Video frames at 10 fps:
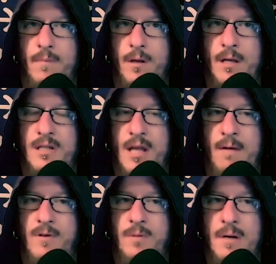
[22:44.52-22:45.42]
instead of
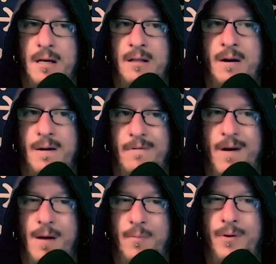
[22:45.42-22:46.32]
just being there to
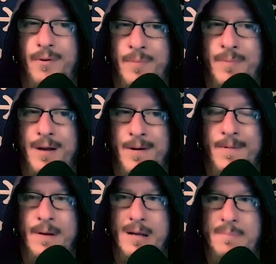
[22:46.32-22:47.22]
vibe with him you know
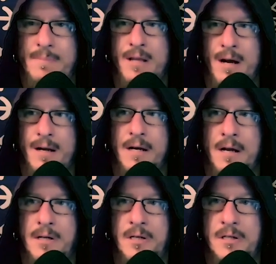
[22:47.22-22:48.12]
and then be there to kind
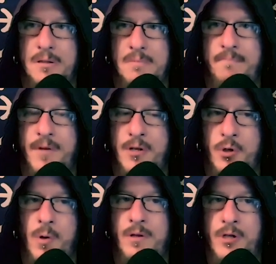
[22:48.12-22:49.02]
of just
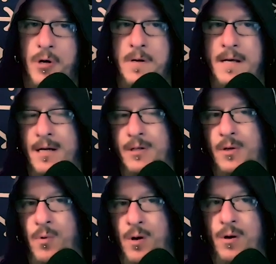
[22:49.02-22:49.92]
enjoy the journey as it
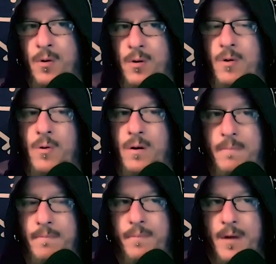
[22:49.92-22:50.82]
were or or
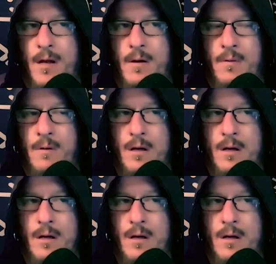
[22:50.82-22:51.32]
you know